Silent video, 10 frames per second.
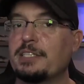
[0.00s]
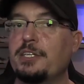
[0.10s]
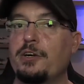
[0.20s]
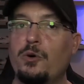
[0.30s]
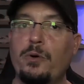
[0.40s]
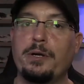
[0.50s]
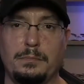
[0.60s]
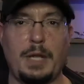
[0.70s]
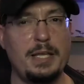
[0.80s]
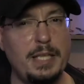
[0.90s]
to your coil.
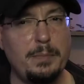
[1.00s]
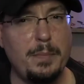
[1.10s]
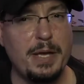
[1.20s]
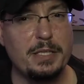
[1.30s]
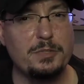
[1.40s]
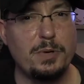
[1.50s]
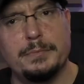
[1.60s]
I think my math is right.